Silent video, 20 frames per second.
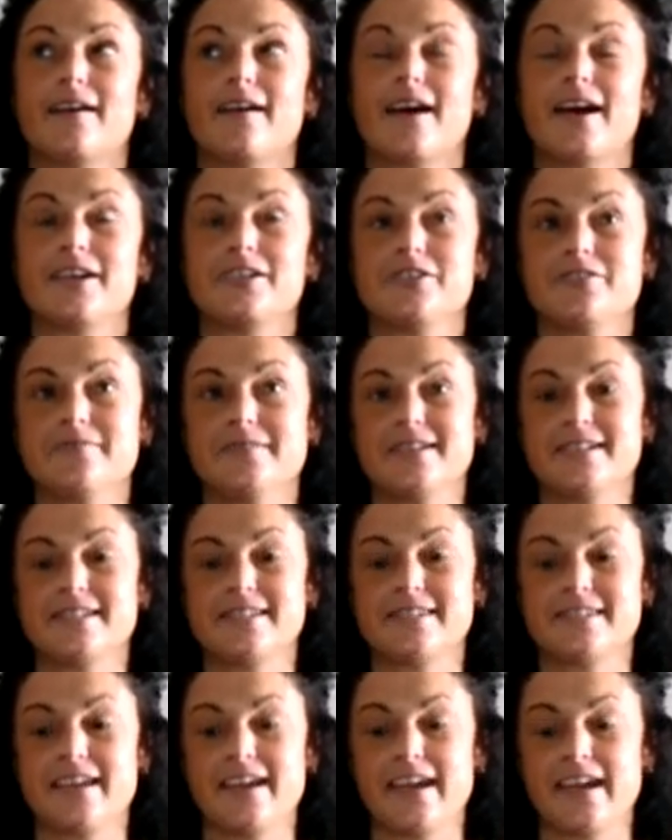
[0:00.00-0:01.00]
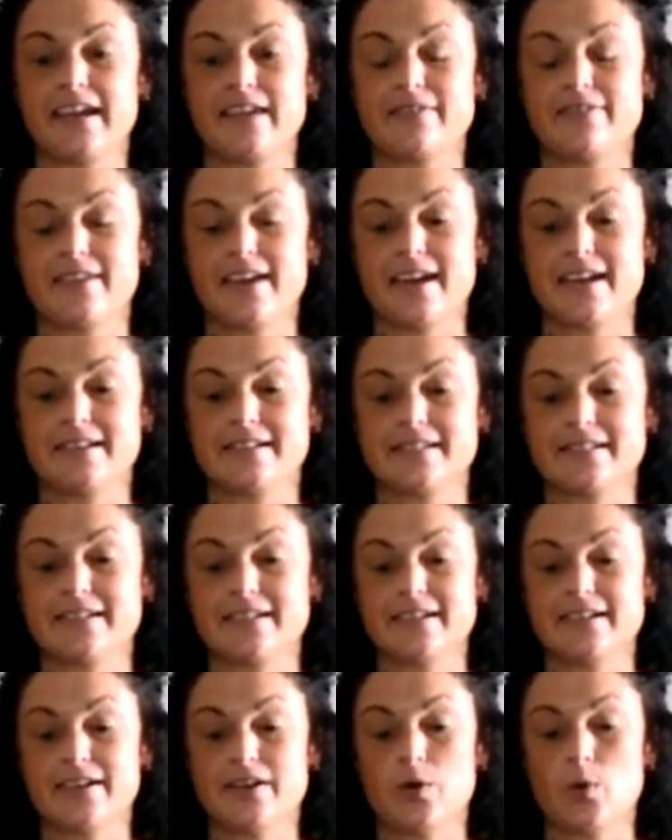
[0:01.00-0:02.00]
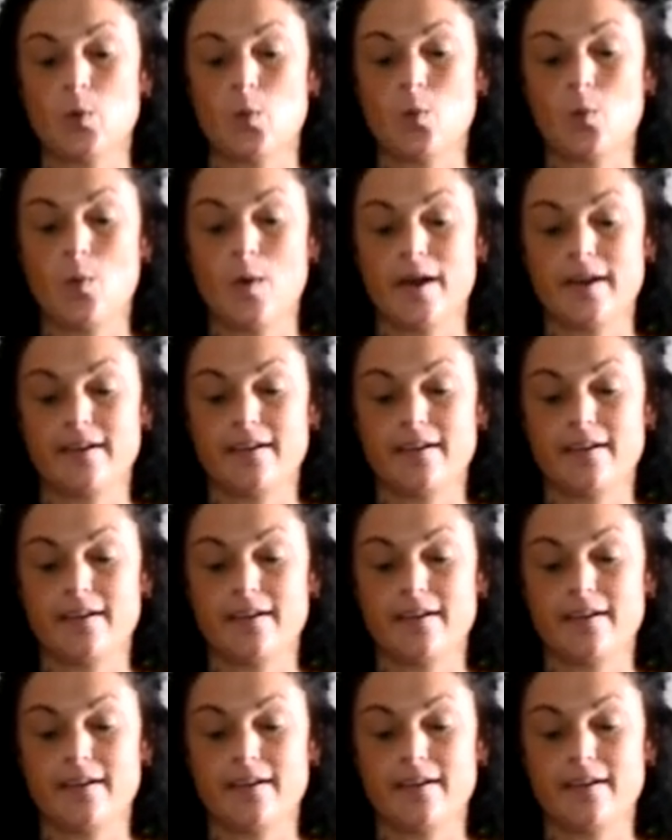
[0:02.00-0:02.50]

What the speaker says: I do want to say that one